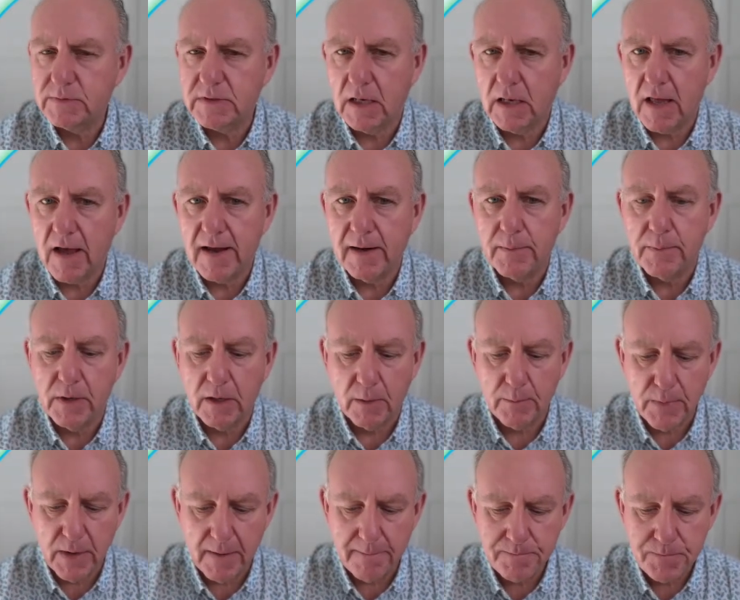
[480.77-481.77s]
I lied a little
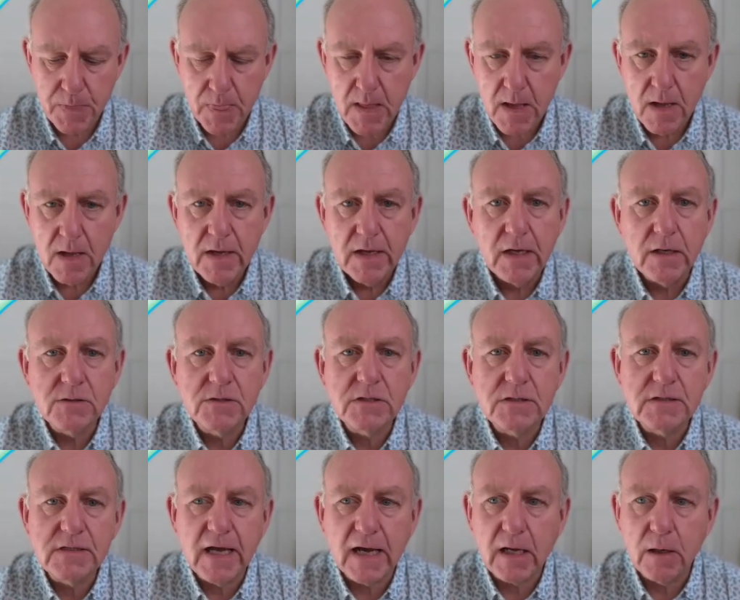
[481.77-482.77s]
bit. Here's the
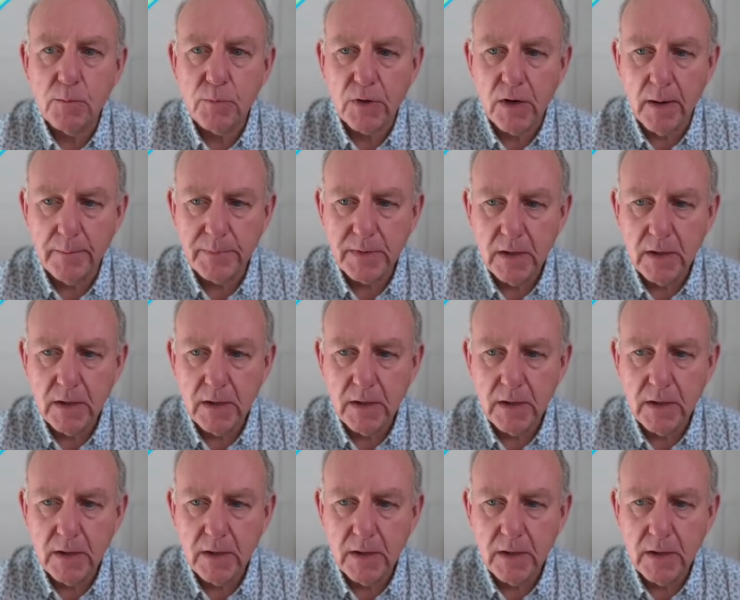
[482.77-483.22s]
second prompt.